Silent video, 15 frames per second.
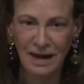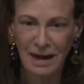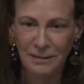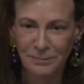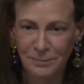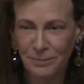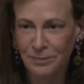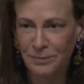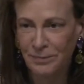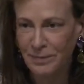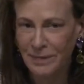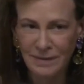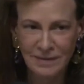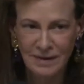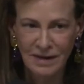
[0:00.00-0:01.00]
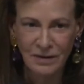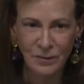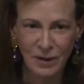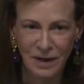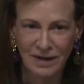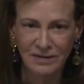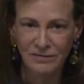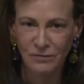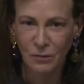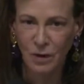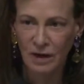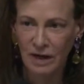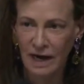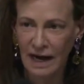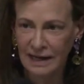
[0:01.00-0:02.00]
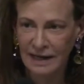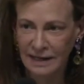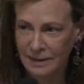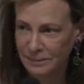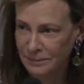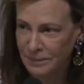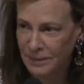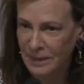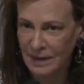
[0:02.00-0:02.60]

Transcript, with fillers: um, takeaway of what I um,